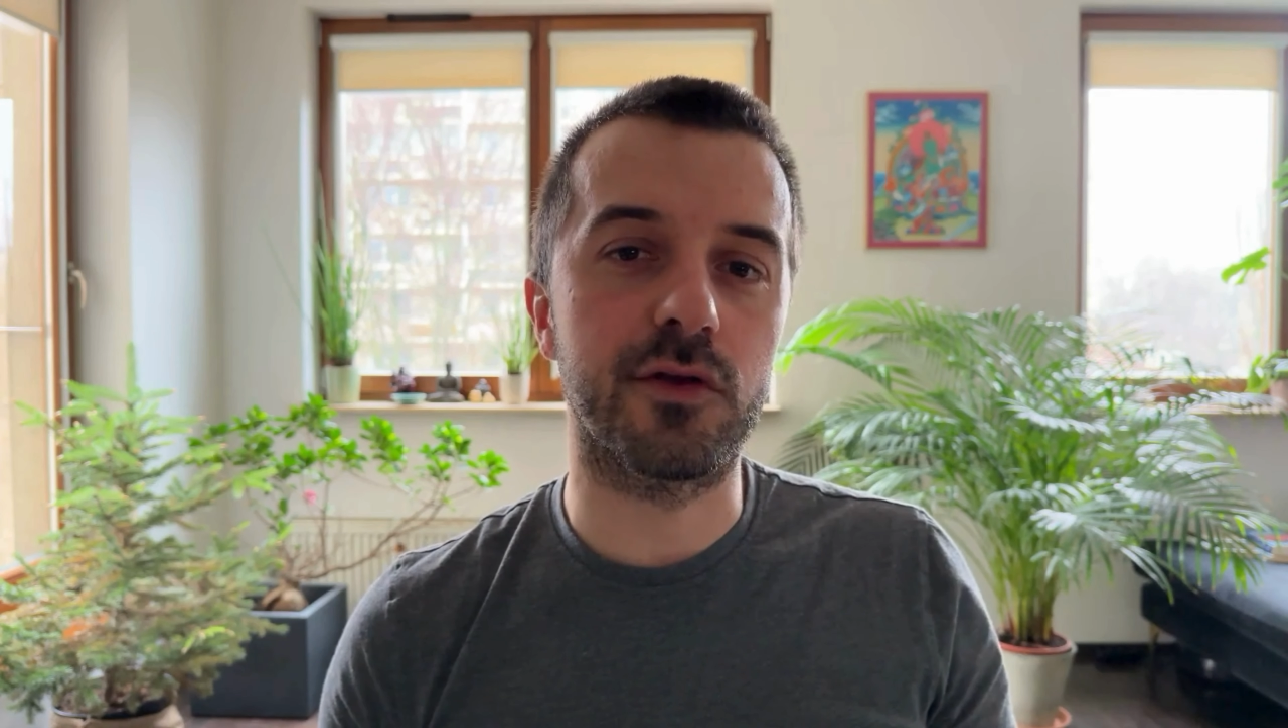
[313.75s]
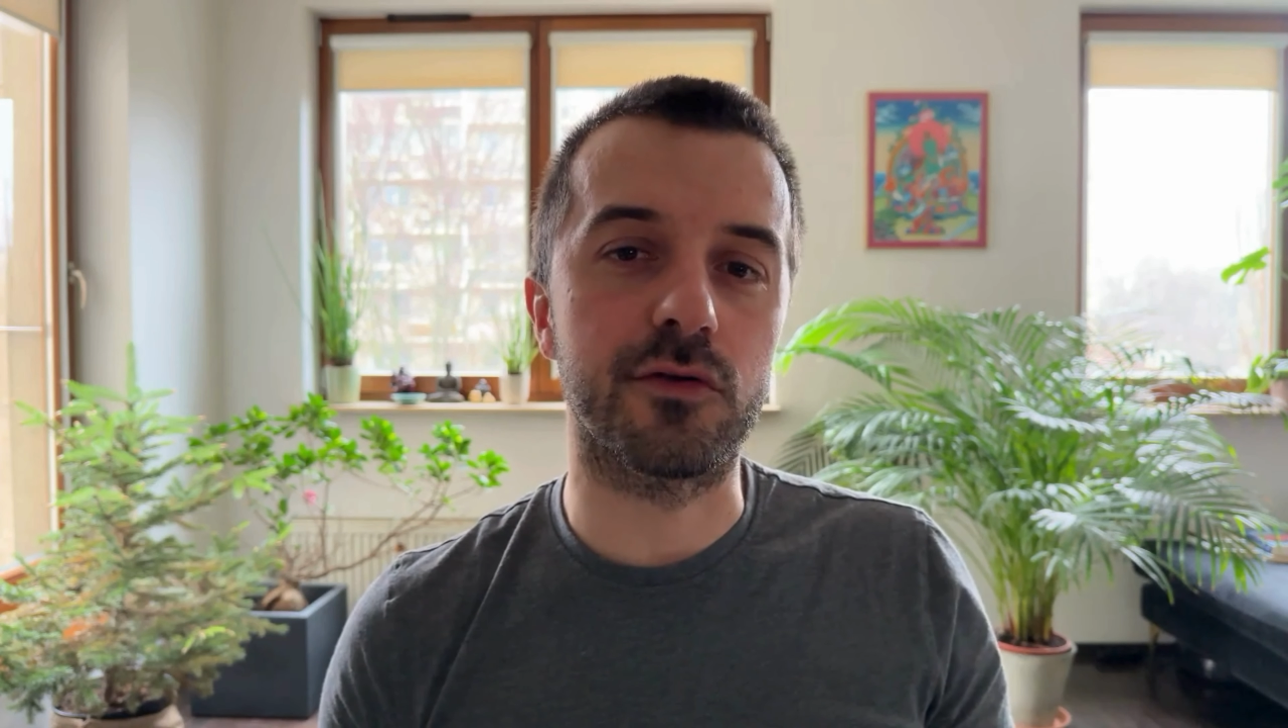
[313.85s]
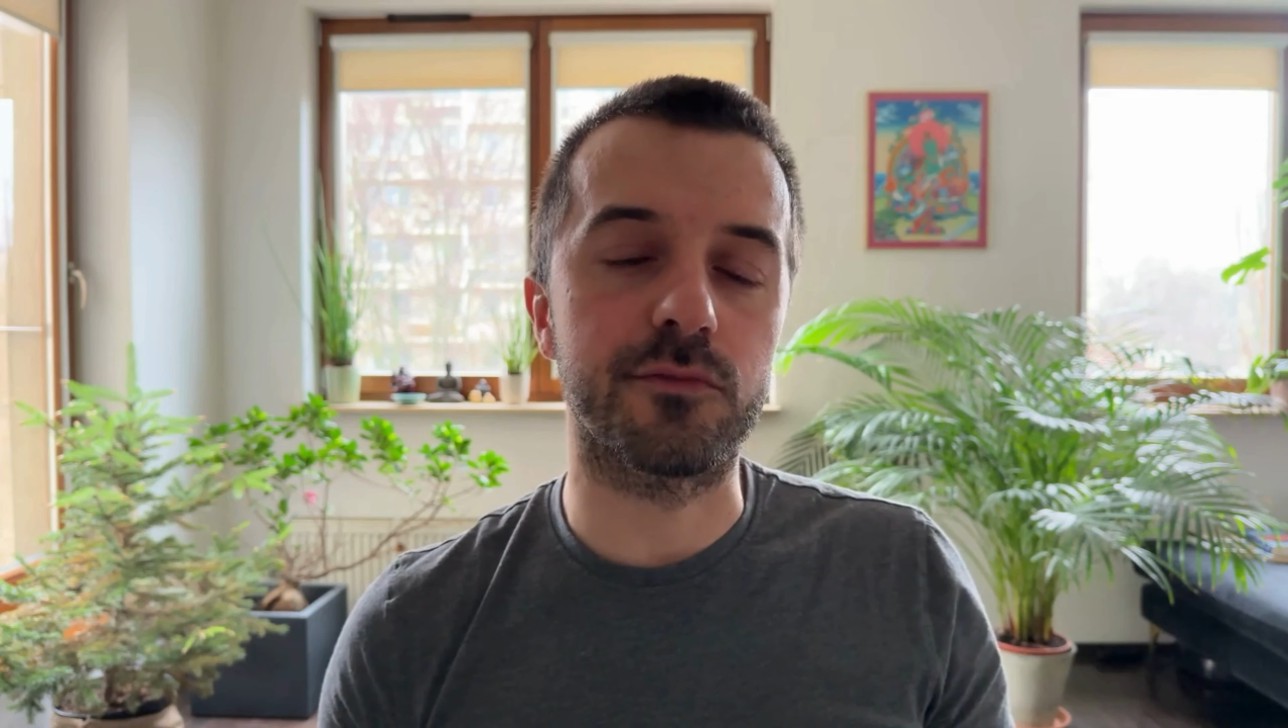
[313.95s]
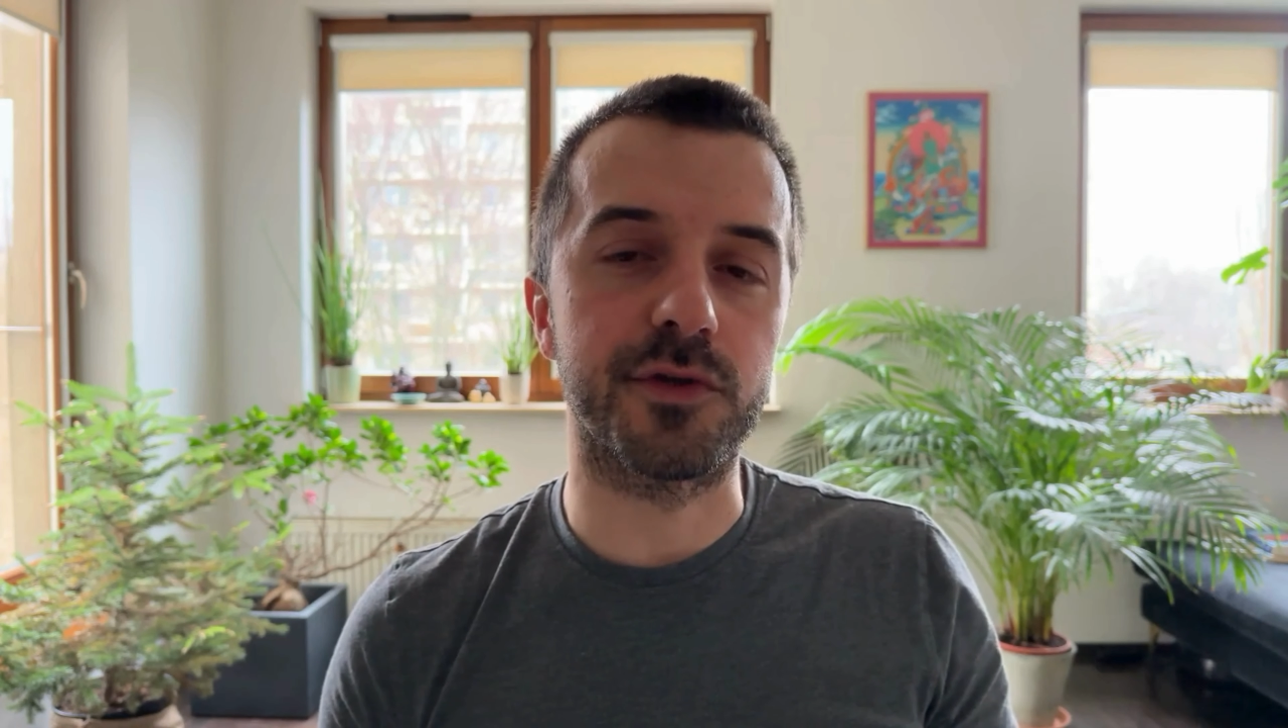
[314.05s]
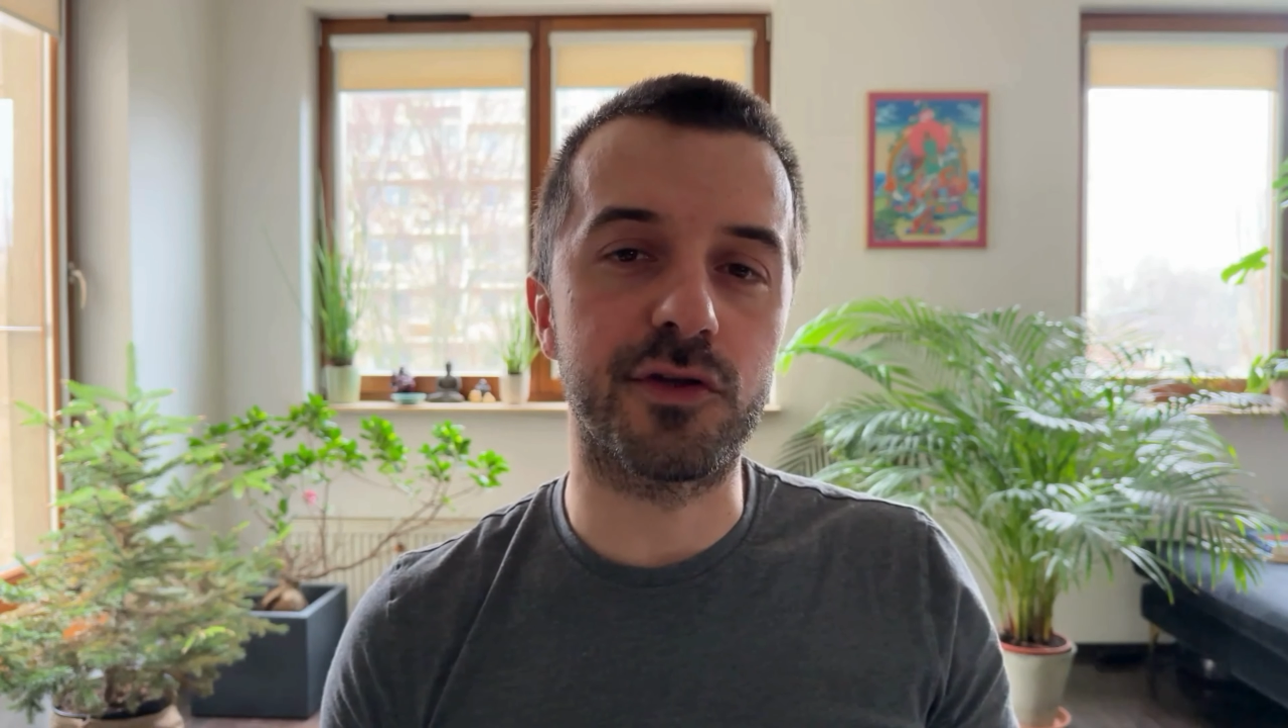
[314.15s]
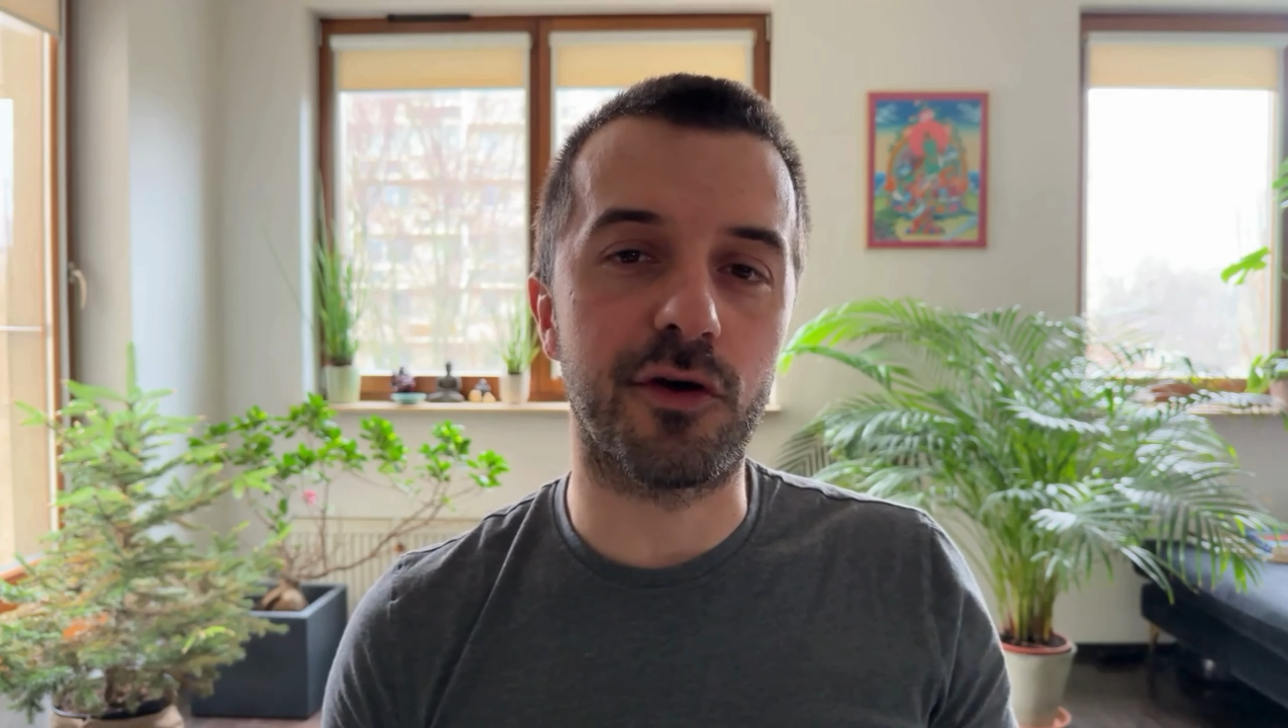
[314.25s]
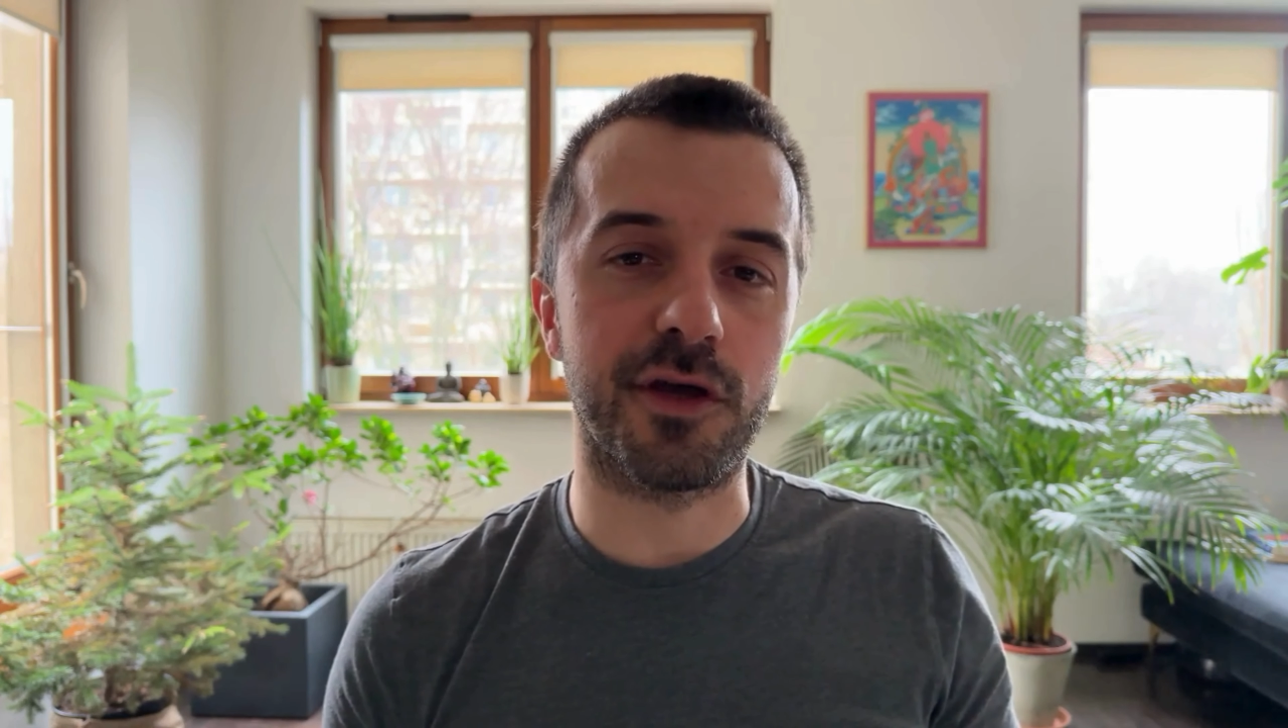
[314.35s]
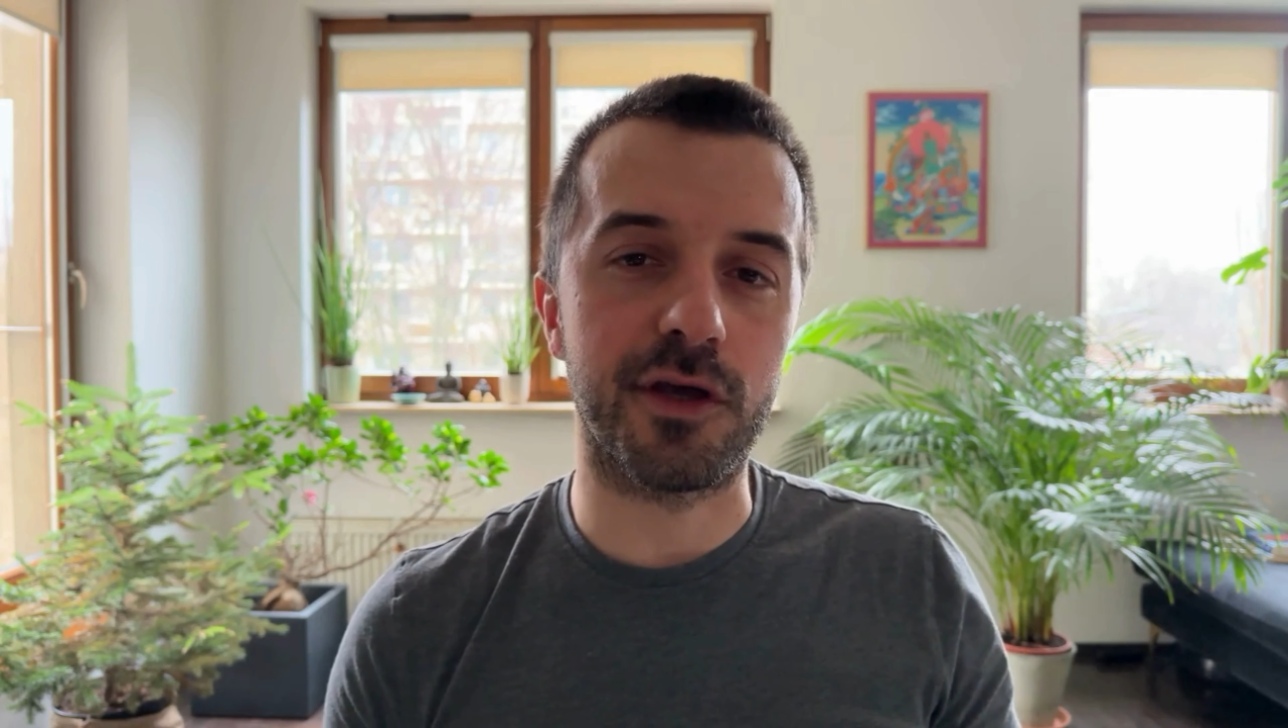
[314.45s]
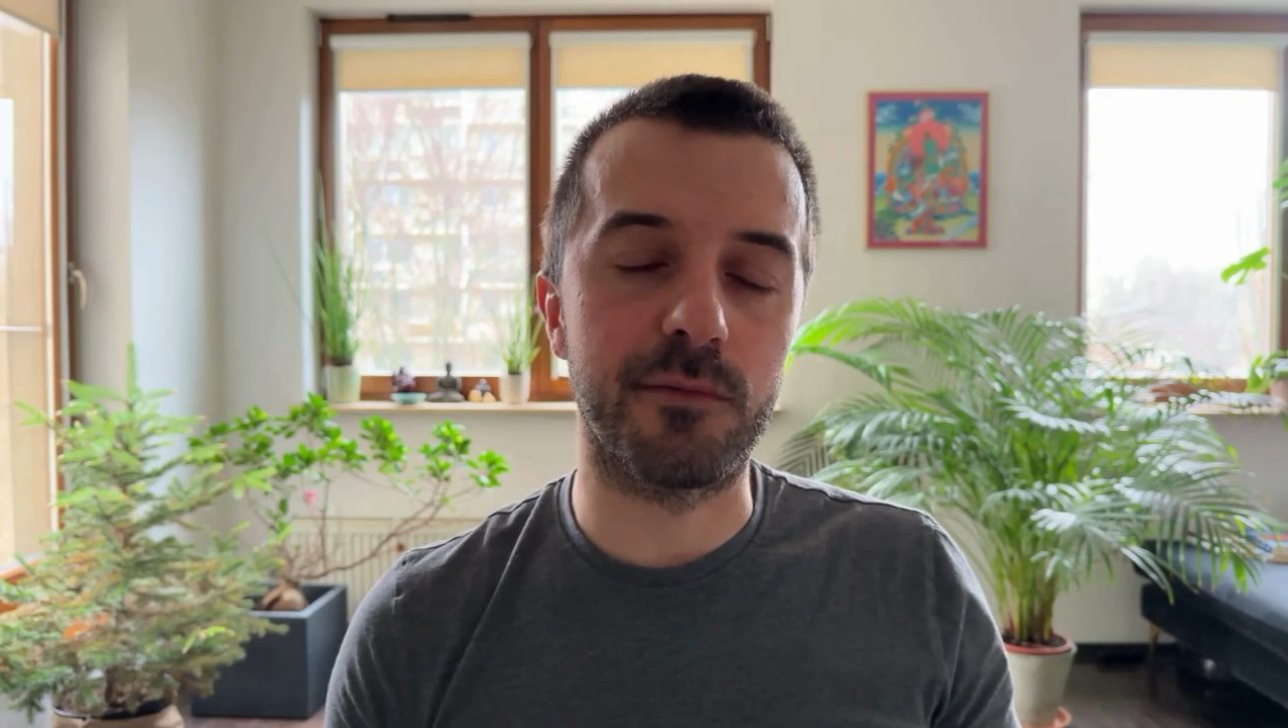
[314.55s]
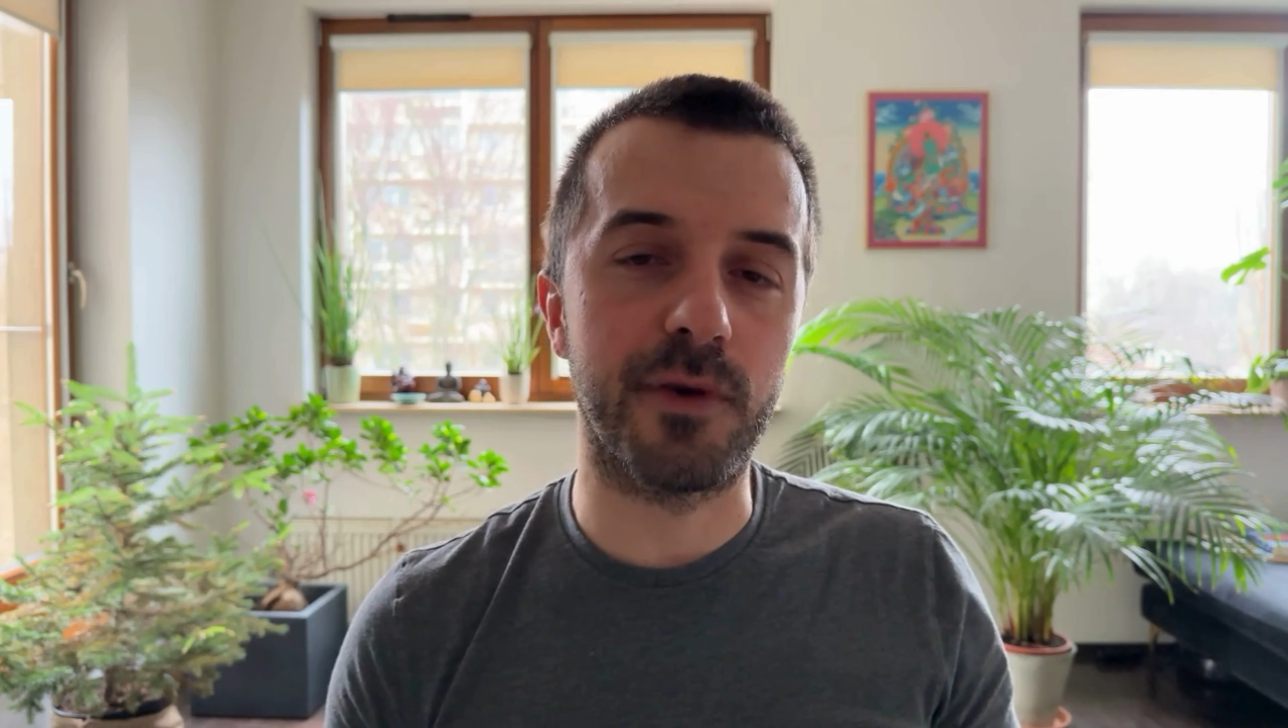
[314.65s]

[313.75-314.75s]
you'll be talking